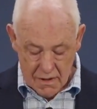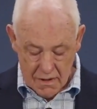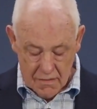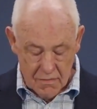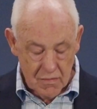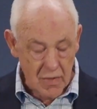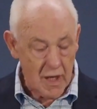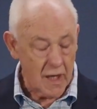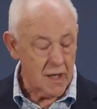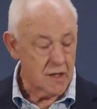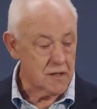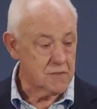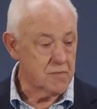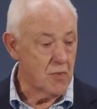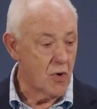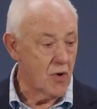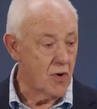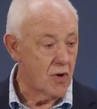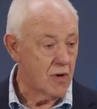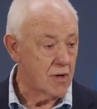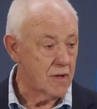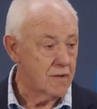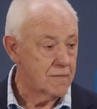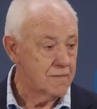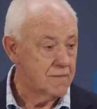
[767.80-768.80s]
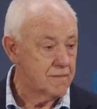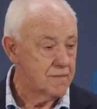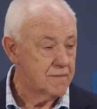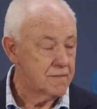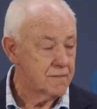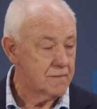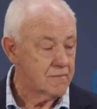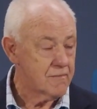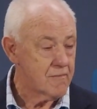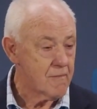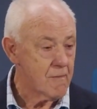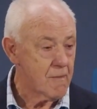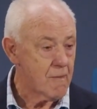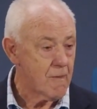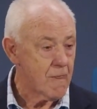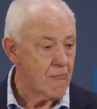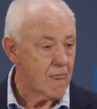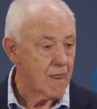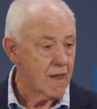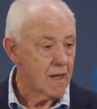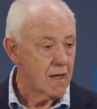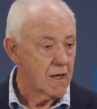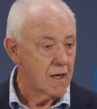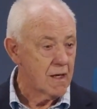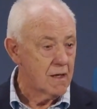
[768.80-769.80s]
But it's more.
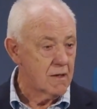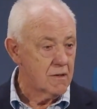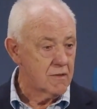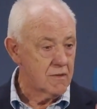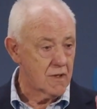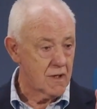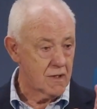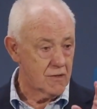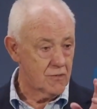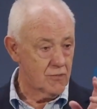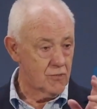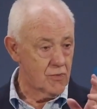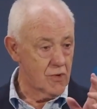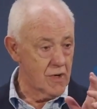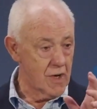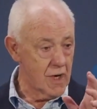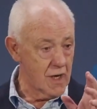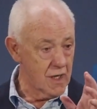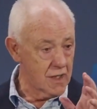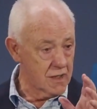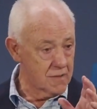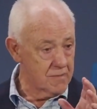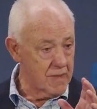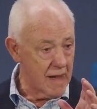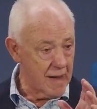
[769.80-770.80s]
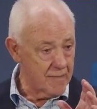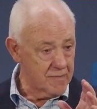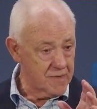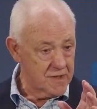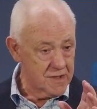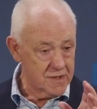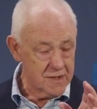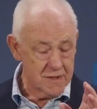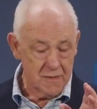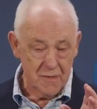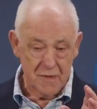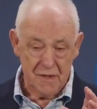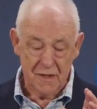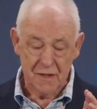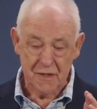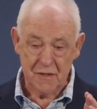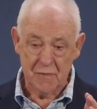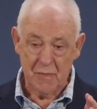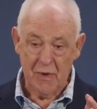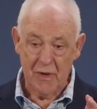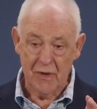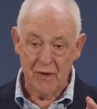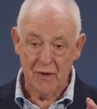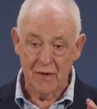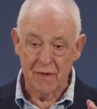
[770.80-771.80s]
That a real baptism of the
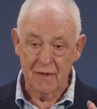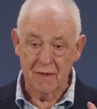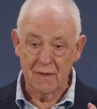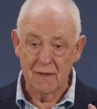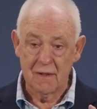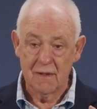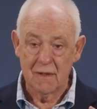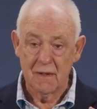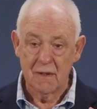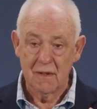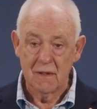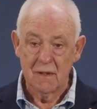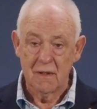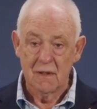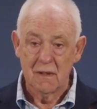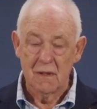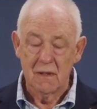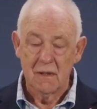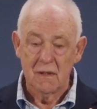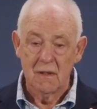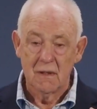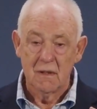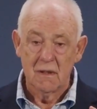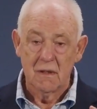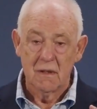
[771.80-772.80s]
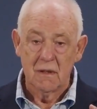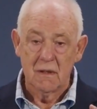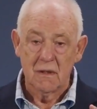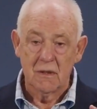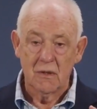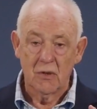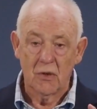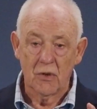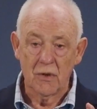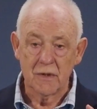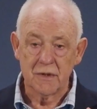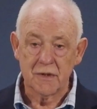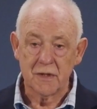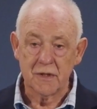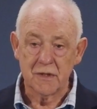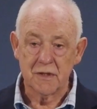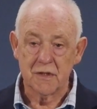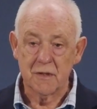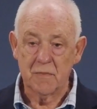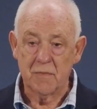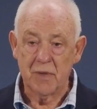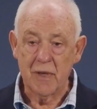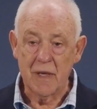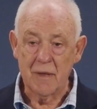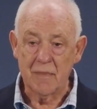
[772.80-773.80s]
Spirit causes
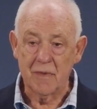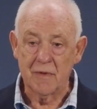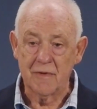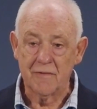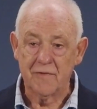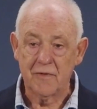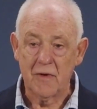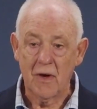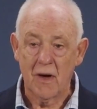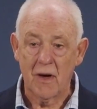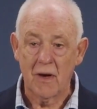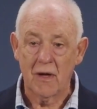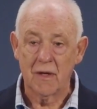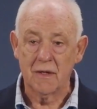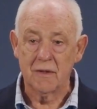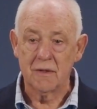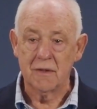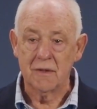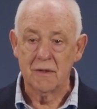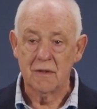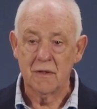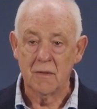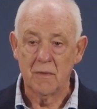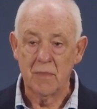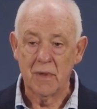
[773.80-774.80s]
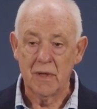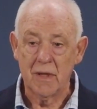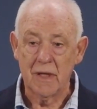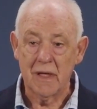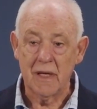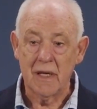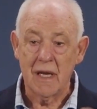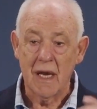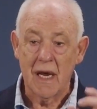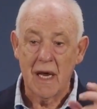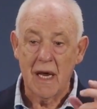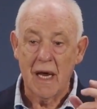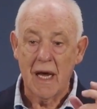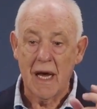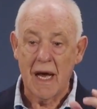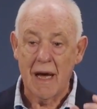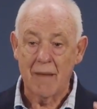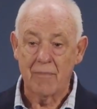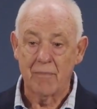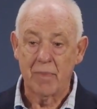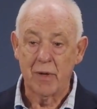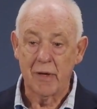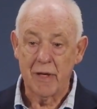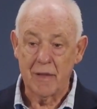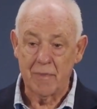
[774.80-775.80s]
the people of God to be
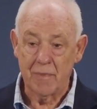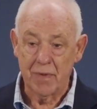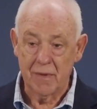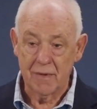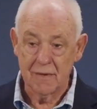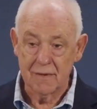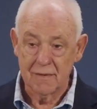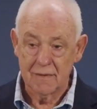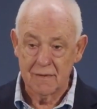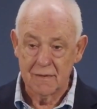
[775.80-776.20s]
a people.